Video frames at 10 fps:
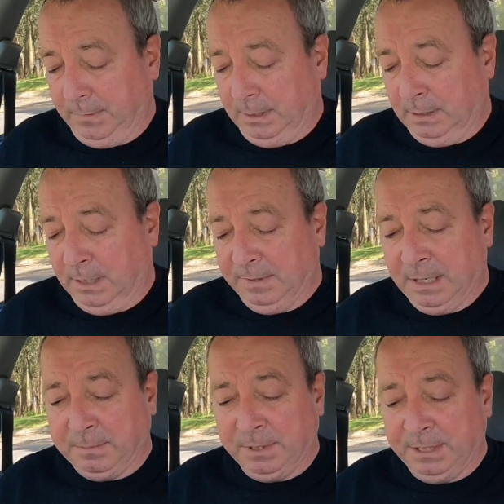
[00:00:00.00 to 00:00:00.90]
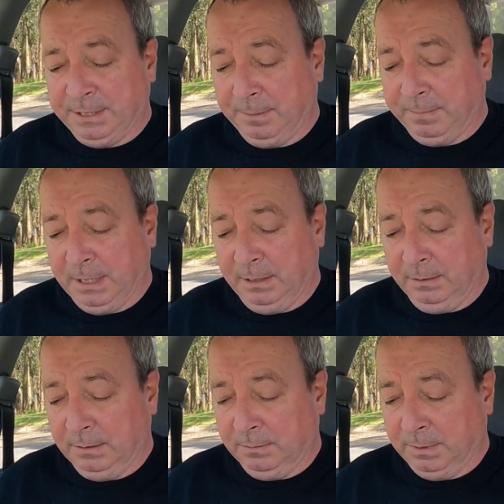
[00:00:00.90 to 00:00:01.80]
I haven't opened these up yet
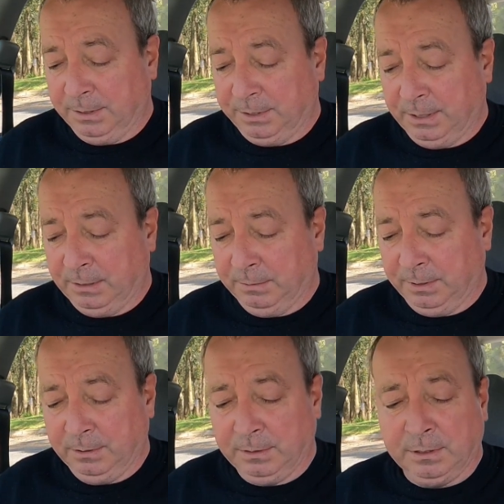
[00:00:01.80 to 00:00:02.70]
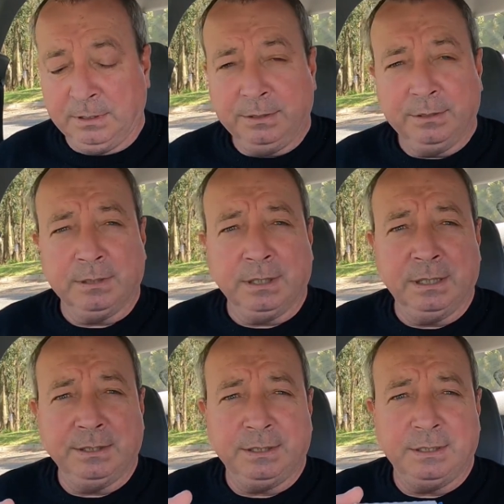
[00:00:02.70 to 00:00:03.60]
and I want to share it with you guys. So
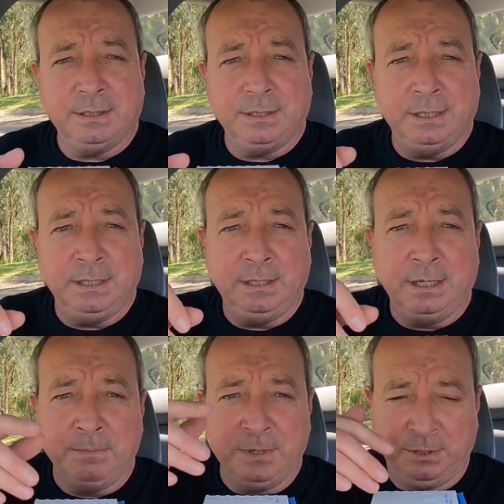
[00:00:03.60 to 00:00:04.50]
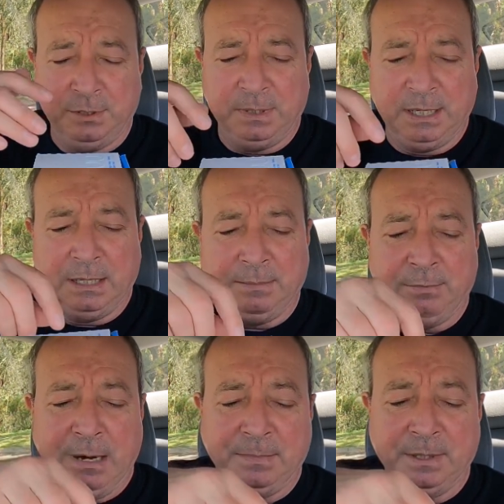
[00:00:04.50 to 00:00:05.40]
let's see, I'm assuming they're going to be
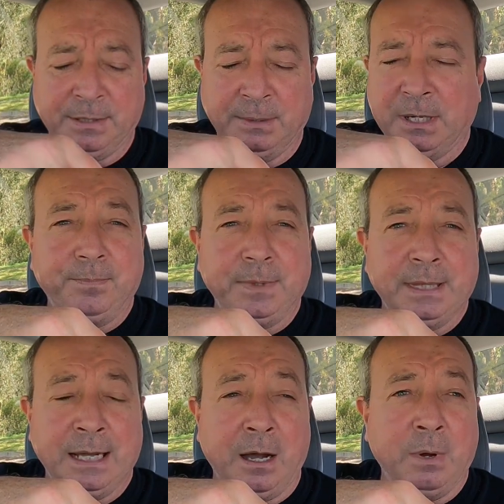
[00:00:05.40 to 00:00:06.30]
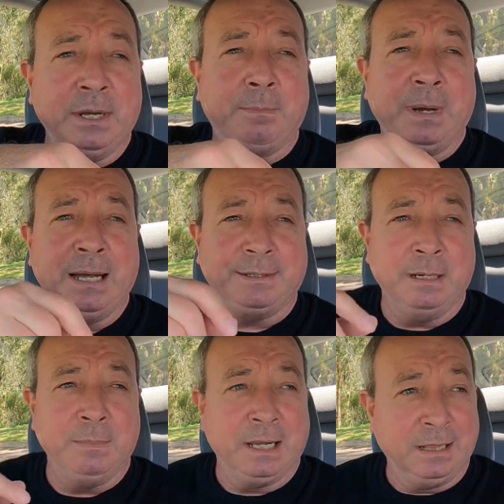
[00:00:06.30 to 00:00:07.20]
wrapped in something. Now I wanted to park
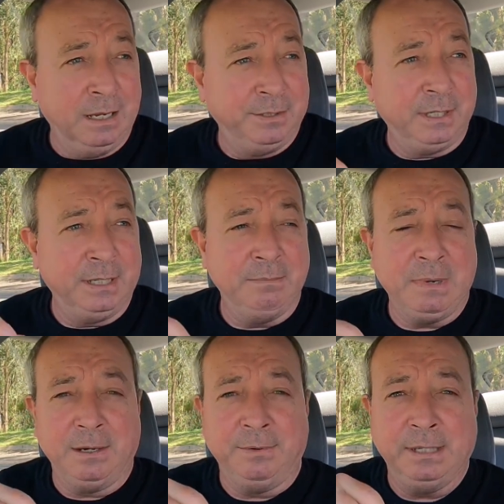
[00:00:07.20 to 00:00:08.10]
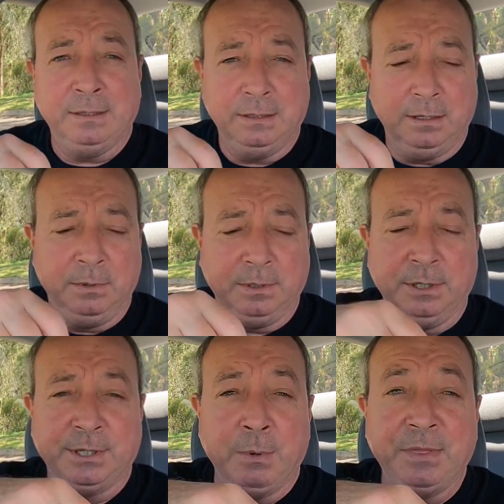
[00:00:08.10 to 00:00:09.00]
somewhere close, I didn't muck around,
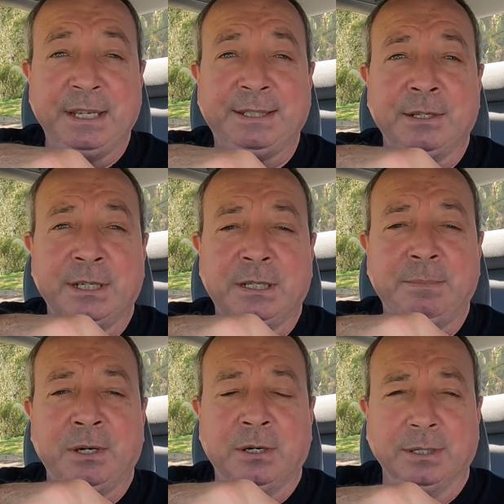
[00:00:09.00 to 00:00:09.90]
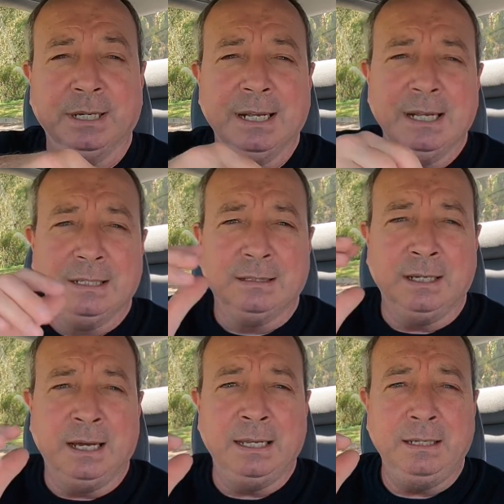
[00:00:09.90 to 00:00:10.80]
because I want these guys to be hot.
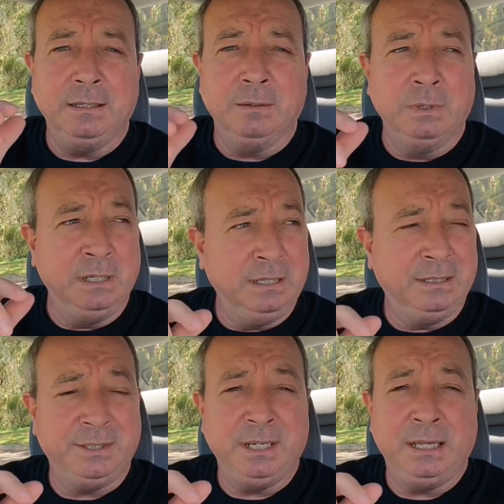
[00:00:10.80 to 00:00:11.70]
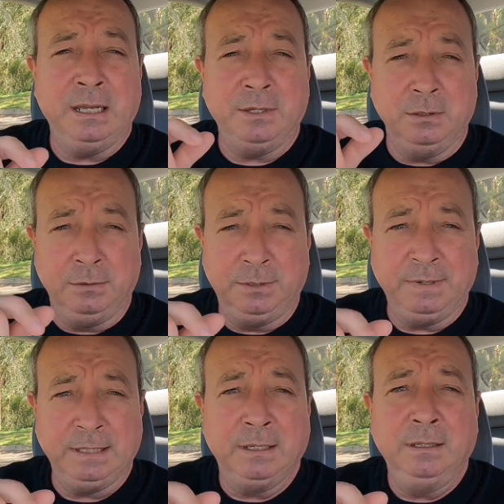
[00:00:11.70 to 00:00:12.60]
Today we need to check out the ooze
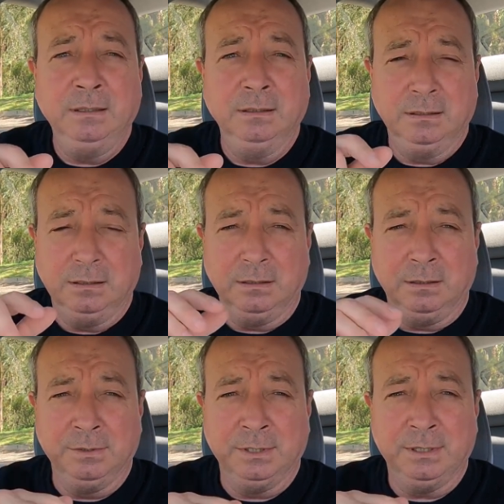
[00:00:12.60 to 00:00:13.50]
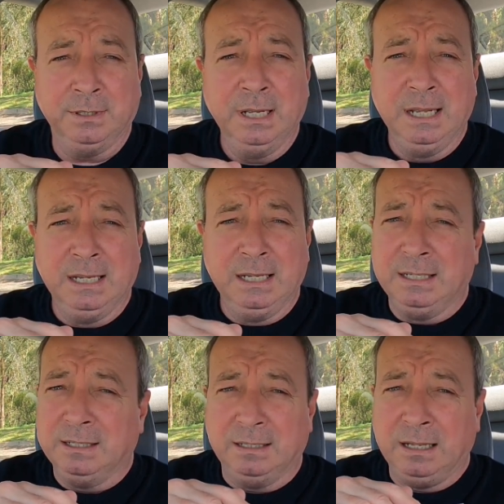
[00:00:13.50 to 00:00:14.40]
factor on the
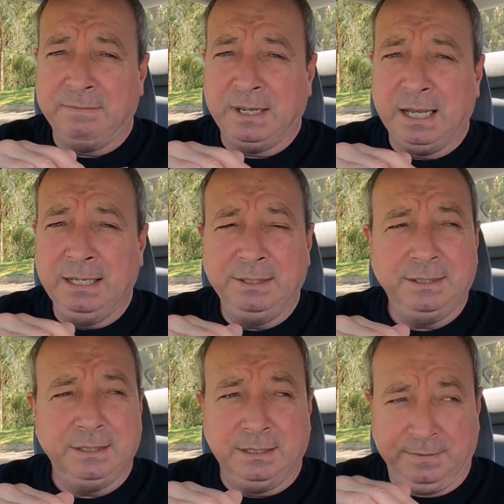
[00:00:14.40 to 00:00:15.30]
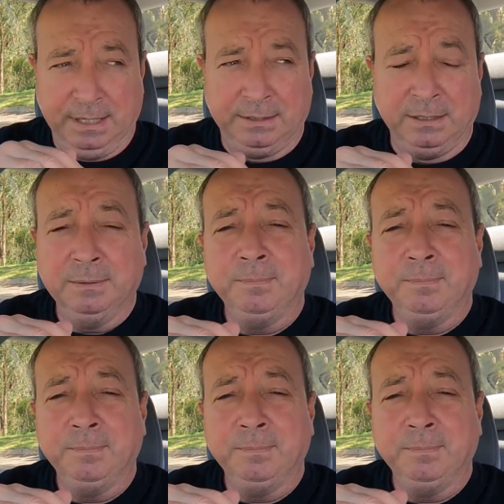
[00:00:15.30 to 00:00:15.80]
lava cakes, if that's it.